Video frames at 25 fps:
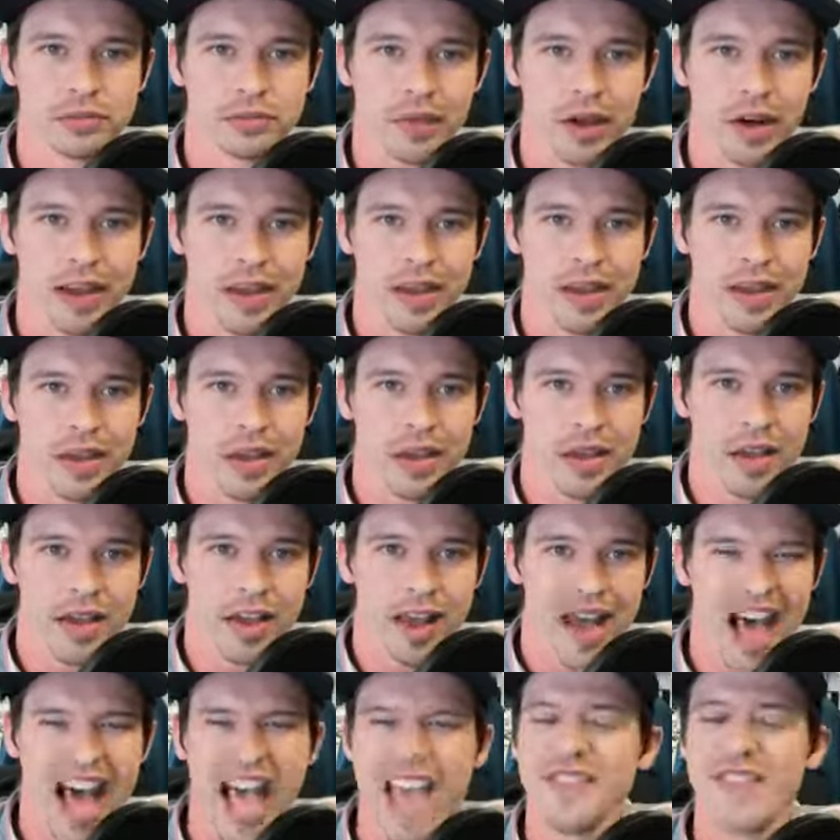Right?
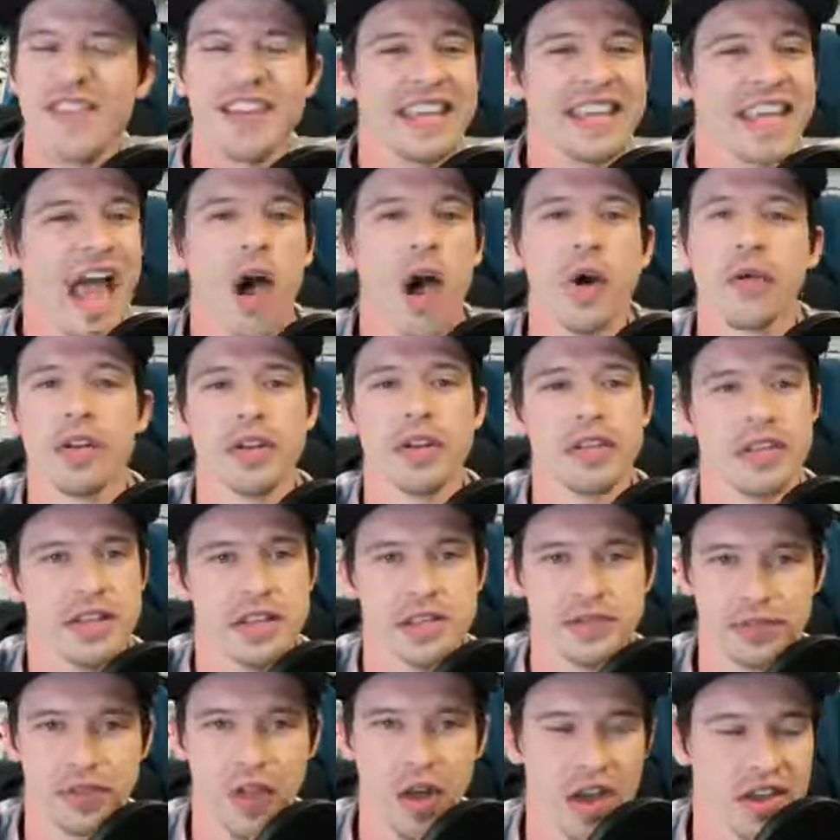I've encountered
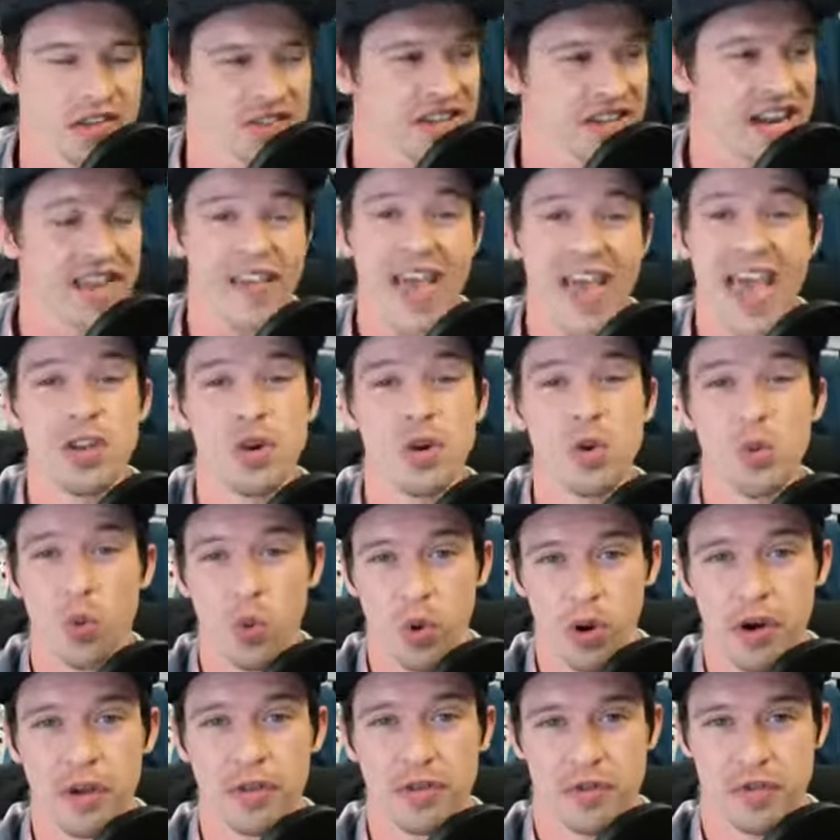these flaws and I've had to
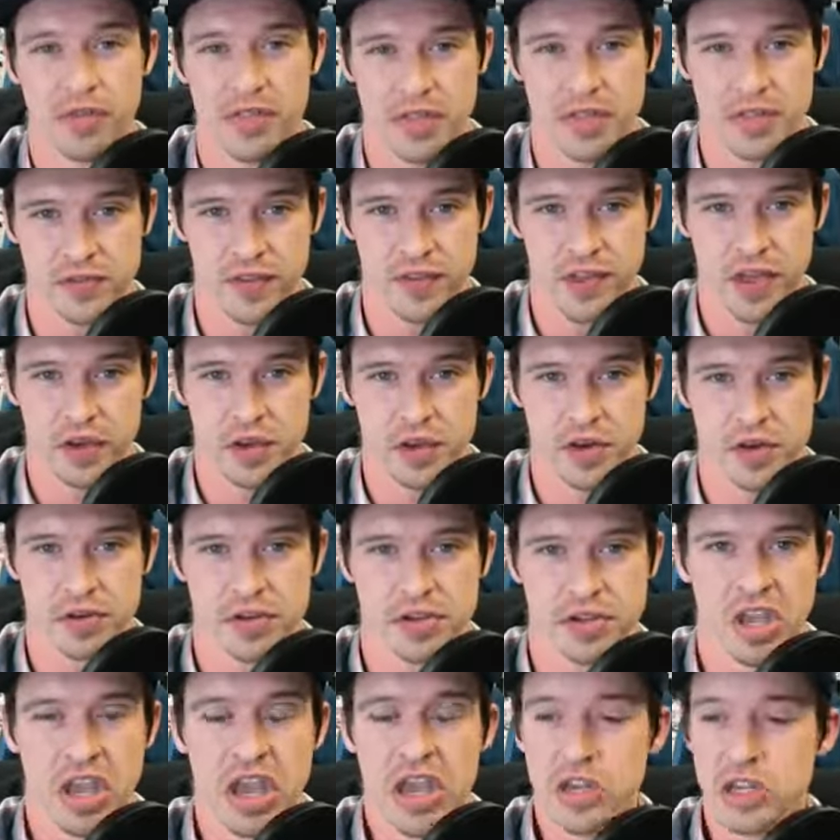work through these
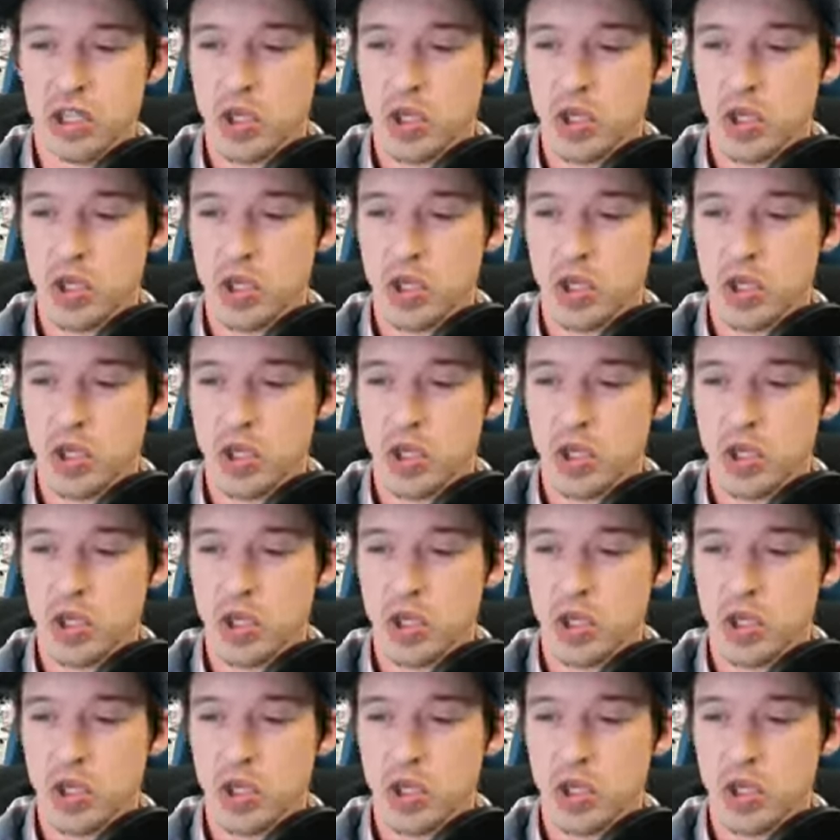failures.